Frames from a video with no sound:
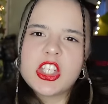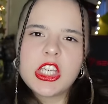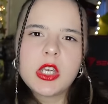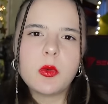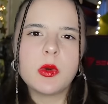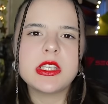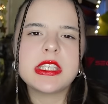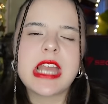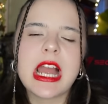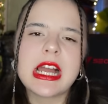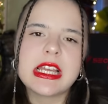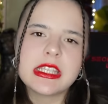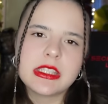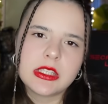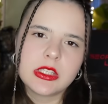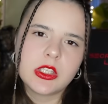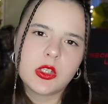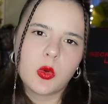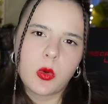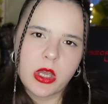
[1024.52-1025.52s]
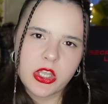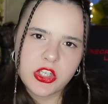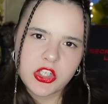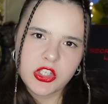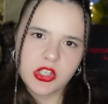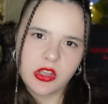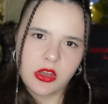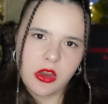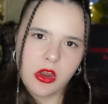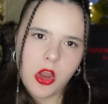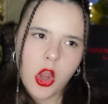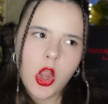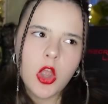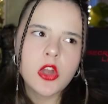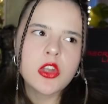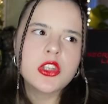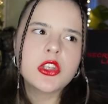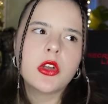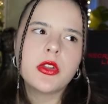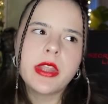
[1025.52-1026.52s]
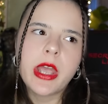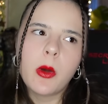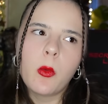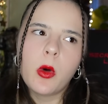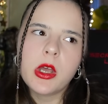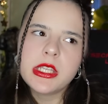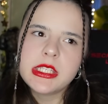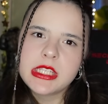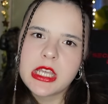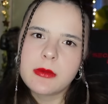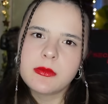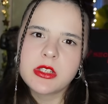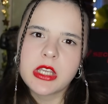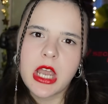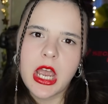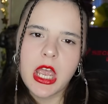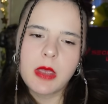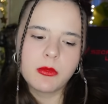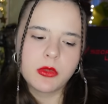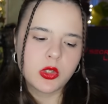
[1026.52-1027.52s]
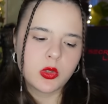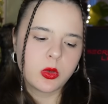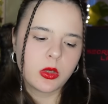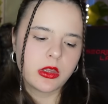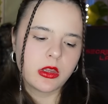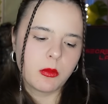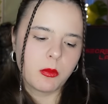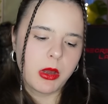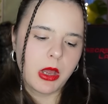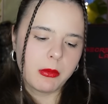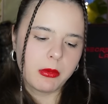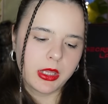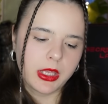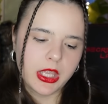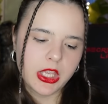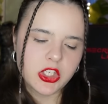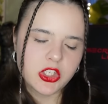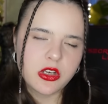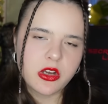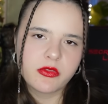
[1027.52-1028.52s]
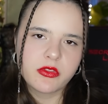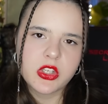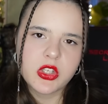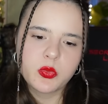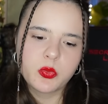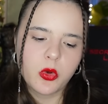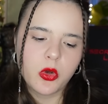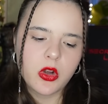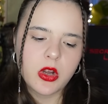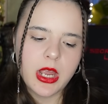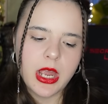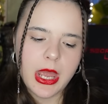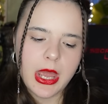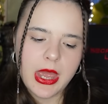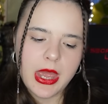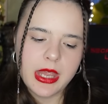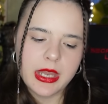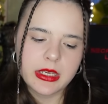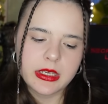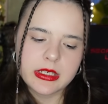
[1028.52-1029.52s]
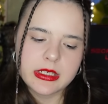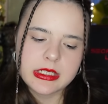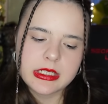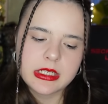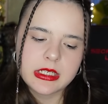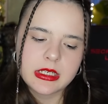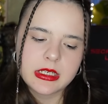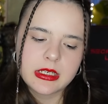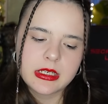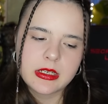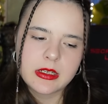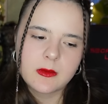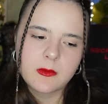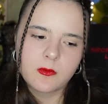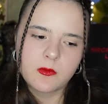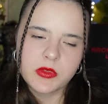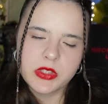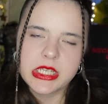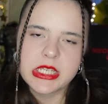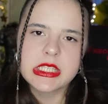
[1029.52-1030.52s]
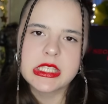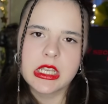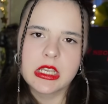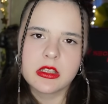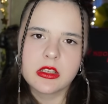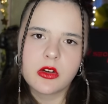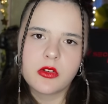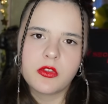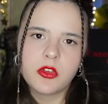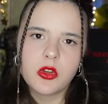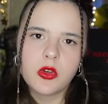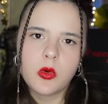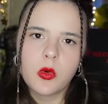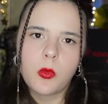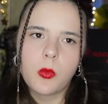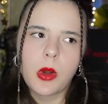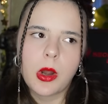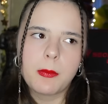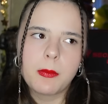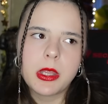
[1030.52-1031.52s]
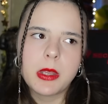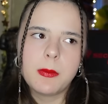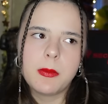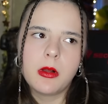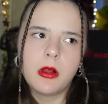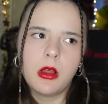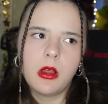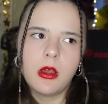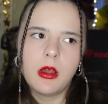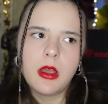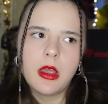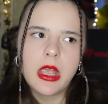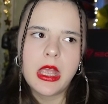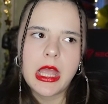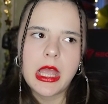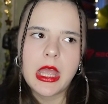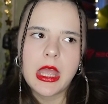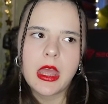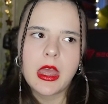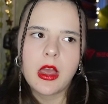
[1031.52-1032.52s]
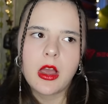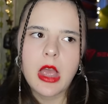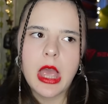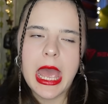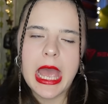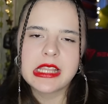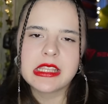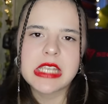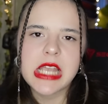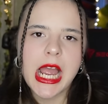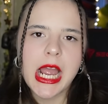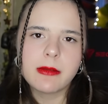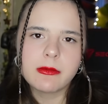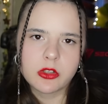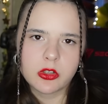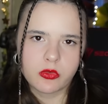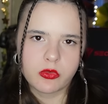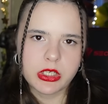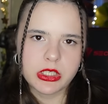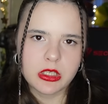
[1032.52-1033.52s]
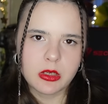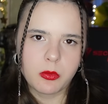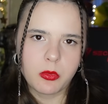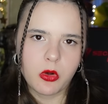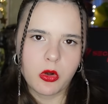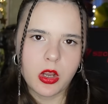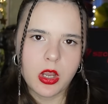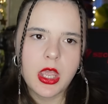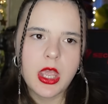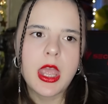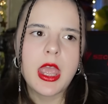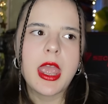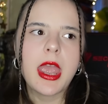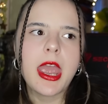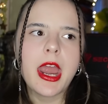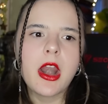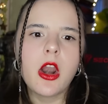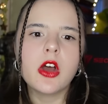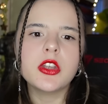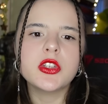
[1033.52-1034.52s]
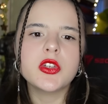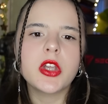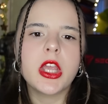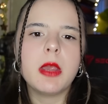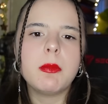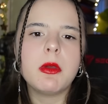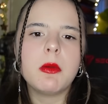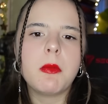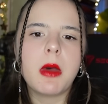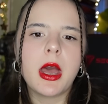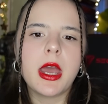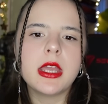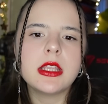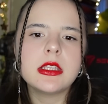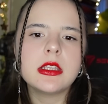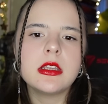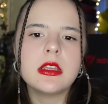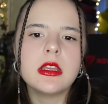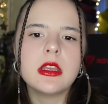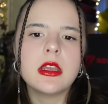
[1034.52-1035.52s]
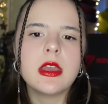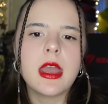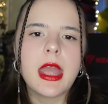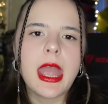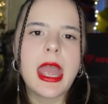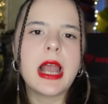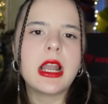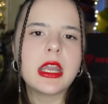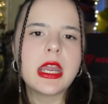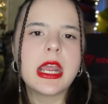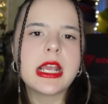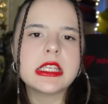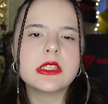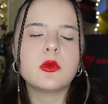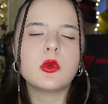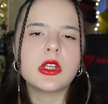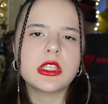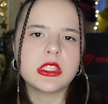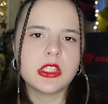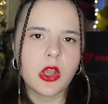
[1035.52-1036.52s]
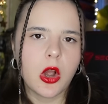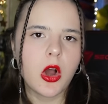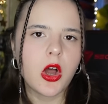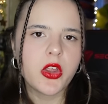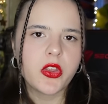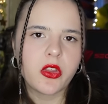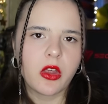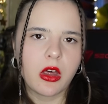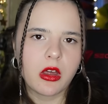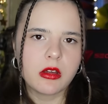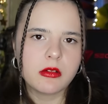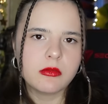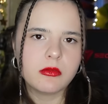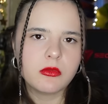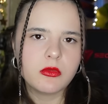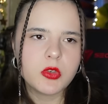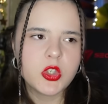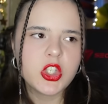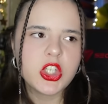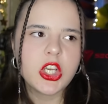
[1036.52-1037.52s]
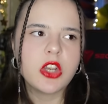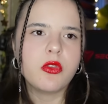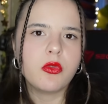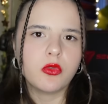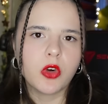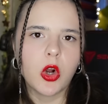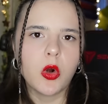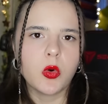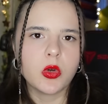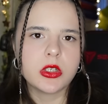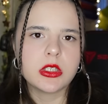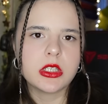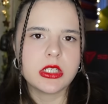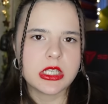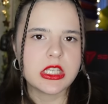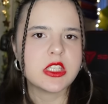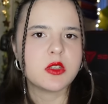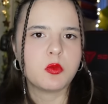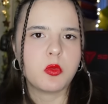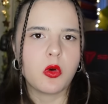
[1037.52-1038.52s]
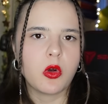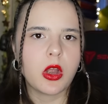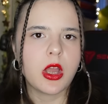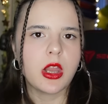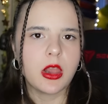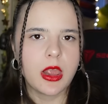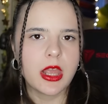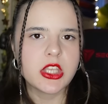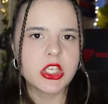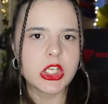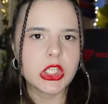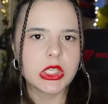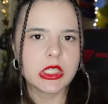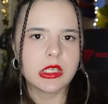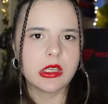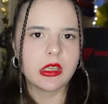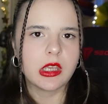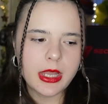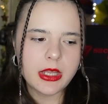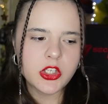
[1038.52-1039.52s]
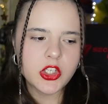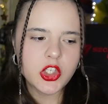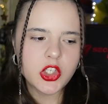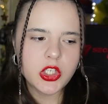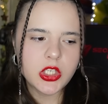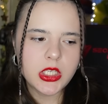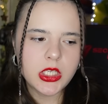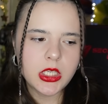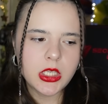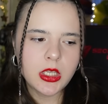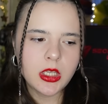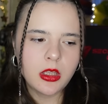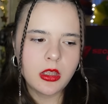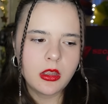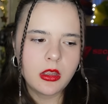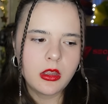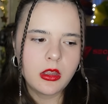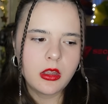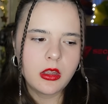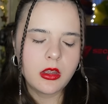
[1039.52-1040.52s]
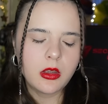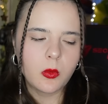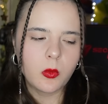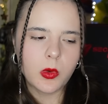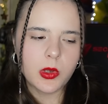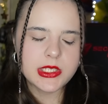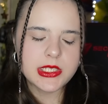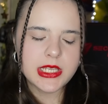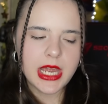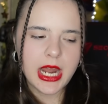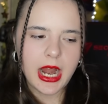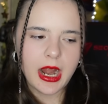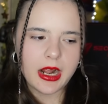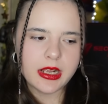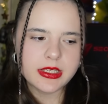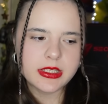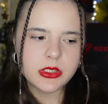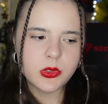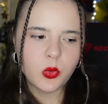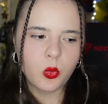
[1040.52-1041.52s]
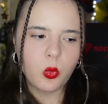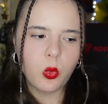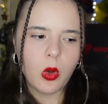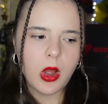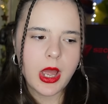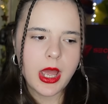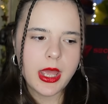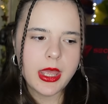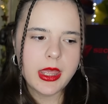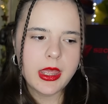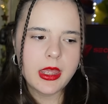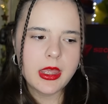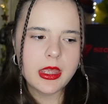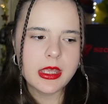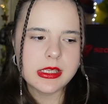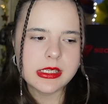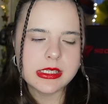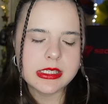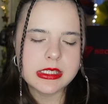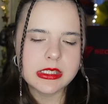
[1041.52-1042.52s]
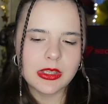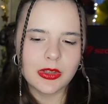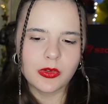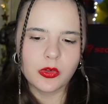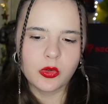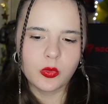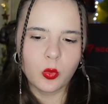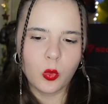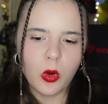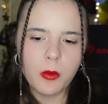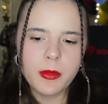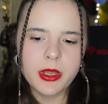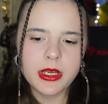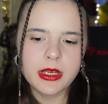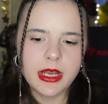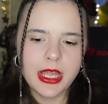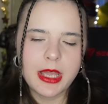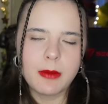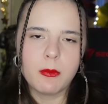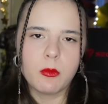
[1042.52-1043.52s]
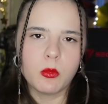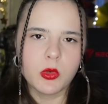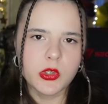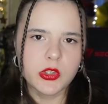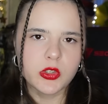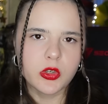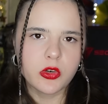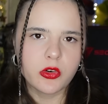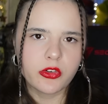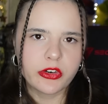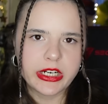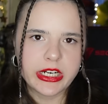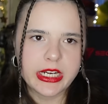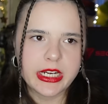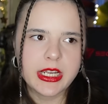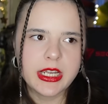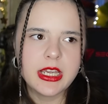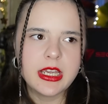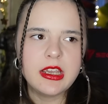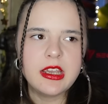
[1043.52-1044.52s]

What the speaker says: she was asked this question. So there was some time between the publication of this book and this interview where people had time to read the book. And also keep in mind, Ellie Hazelwood is the author. She wrote this book, allegedly. And she was asked, why is the woman named Missouri